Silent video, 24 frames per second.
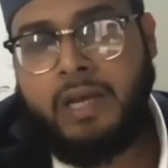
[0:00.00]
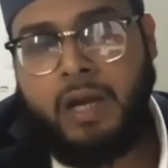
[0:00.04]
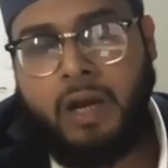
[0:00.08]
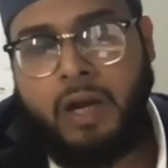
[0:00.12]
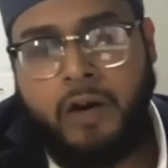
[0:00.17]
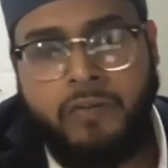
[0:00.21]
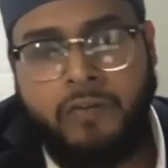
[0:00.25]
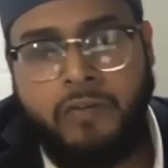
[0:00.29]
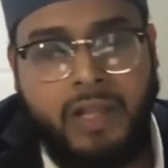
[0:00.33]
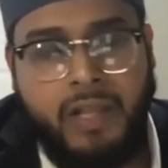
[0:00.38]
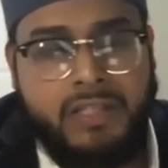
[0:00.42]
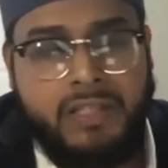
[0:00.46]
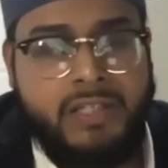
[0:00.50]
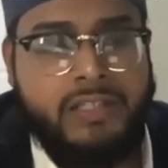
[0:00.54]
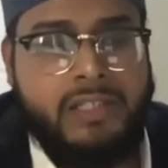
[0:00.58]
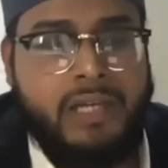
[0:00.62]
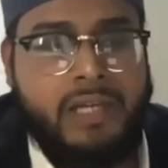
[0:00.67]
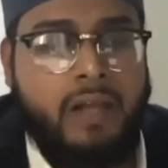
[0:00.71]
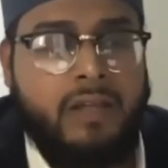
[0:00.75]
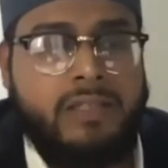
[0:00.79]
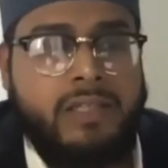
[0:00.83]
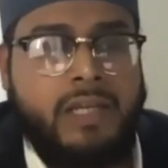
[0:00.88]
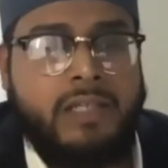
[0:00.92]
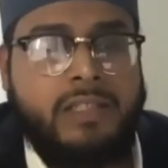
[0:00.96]
Our religion
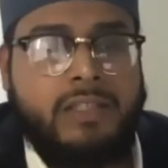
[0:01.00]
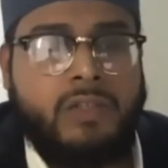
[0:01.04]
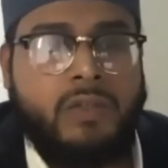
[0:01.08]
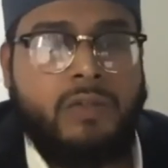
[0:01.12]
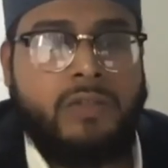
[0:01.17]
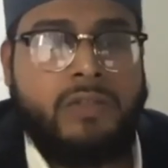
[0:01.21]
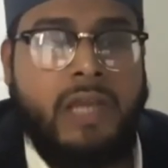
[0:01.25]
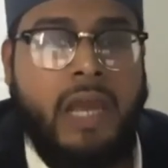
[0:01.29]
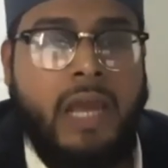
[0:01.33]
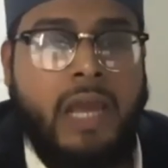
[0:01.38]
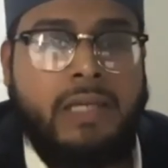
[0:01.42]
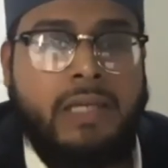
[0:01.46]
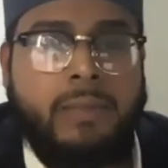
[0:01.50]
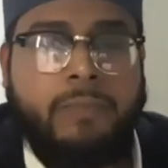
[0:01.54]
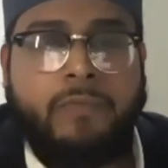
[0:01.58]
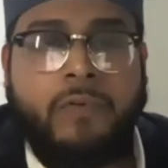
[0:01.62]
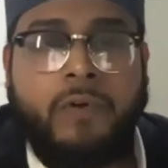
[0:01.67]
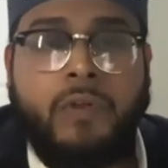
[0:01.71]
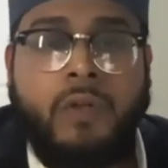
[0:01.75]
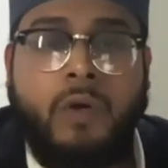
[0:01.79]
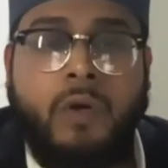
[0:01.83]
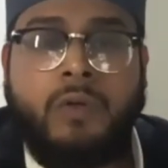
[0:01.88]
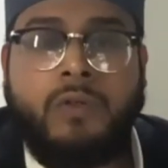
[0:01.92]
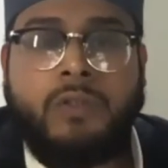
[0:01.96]
tells us to stand up for
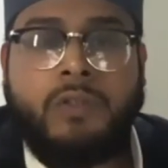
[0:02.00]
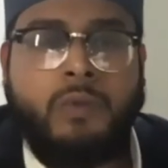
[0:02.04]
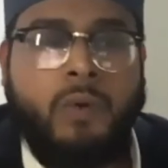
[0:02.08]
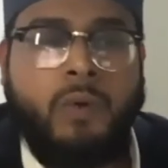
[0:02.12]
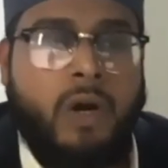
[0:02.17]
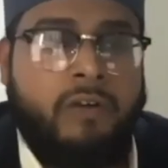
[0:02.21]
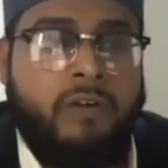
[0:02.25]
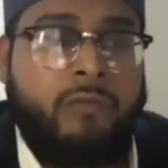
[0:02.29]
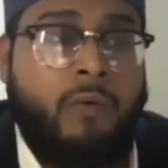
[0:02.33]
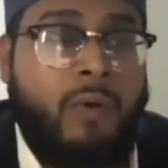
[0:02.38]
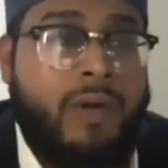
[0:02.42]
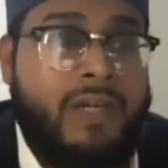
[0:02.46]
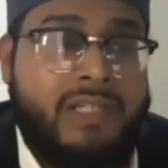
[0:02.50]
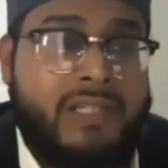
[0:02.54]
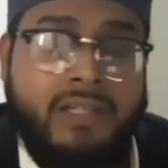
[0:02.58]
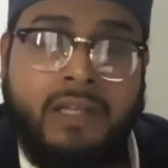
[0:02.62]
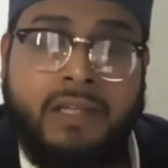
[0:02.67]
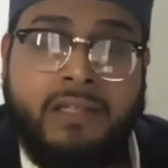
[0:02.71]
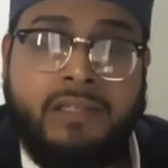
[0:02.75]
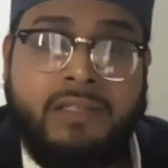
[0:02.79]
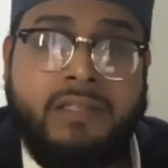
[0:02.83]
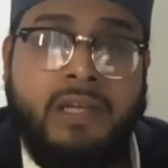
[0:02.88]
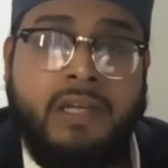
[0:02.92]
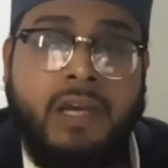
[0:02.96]
those who are
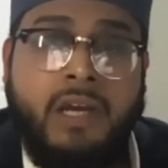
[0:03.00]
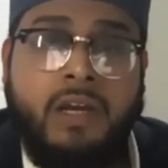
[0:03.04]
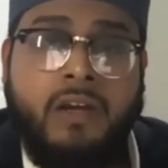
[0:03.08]
voiceless,